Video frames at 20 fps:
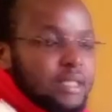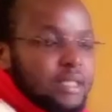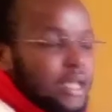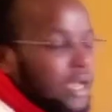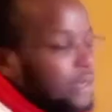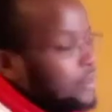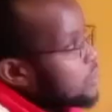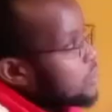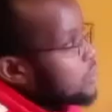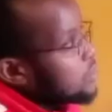
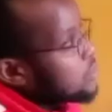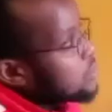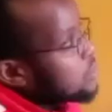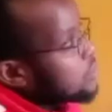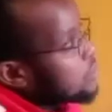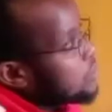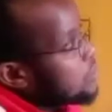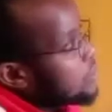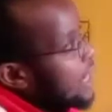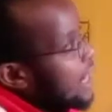And we're going to
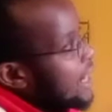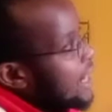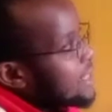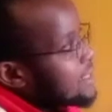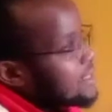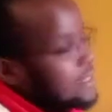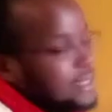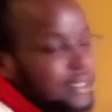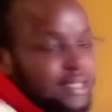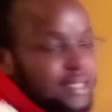look
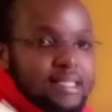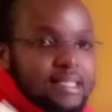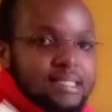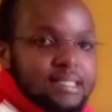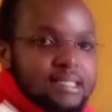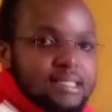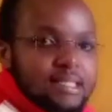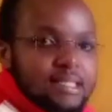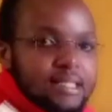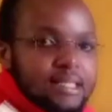at key
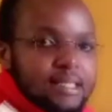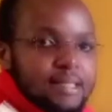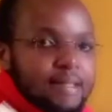C.